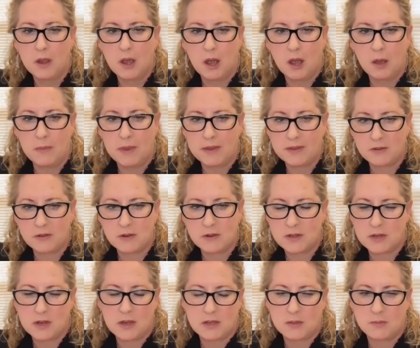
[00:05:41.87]
As soon as
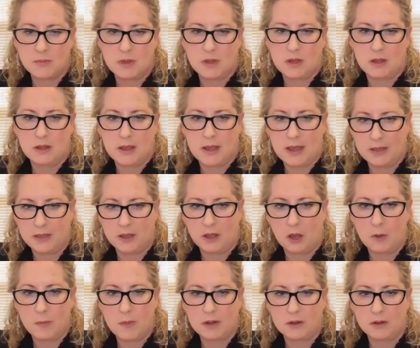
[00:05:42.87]
the customer hit the
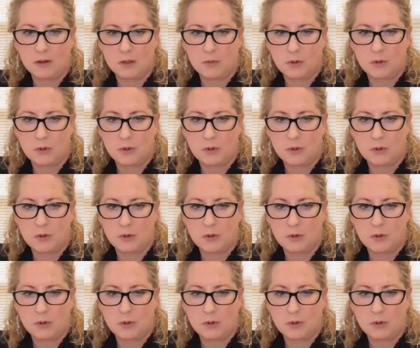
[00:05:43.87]
go button on the